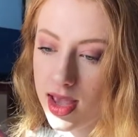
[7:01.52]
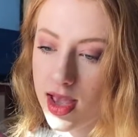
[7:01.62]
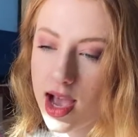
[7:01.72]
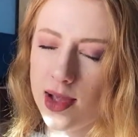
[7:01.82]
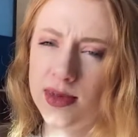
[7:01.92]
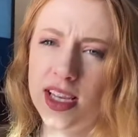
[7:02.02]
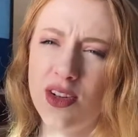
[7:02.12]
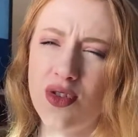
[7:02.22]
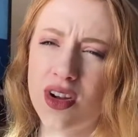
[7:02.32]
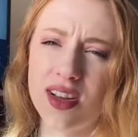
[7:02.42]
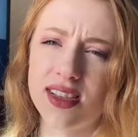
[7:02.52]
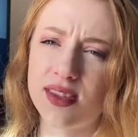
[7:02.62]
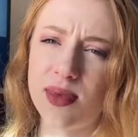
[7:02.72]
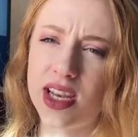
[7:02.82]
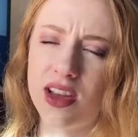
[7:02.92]
I'm saying quirk because of
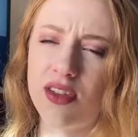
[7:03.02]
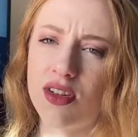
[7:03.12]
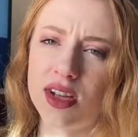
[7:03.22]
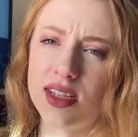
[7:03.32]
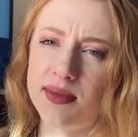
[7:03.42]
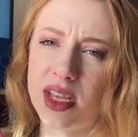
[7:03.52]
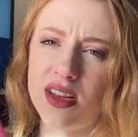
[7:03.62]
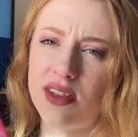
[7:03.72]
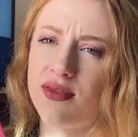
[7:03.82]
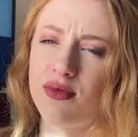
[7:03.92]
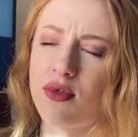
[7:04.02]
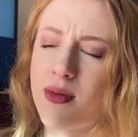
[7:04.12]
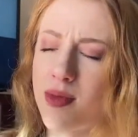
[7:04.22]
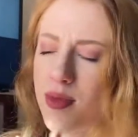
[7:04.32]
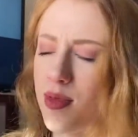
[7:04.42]
Mighty Hero Academia. I don't even
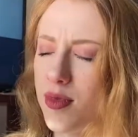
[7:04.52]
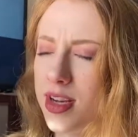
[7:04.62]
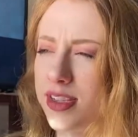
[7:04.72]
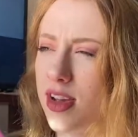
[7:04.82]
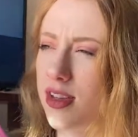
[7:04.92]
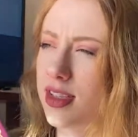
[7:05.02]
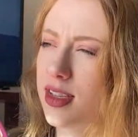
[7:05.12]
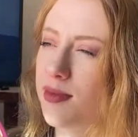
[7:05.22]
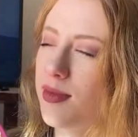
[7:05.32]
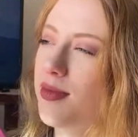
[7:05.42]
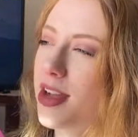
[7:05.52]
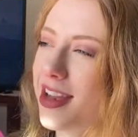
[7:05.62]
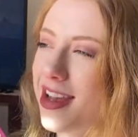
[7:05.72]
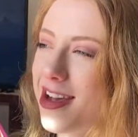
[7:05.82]
remember what it's called. But,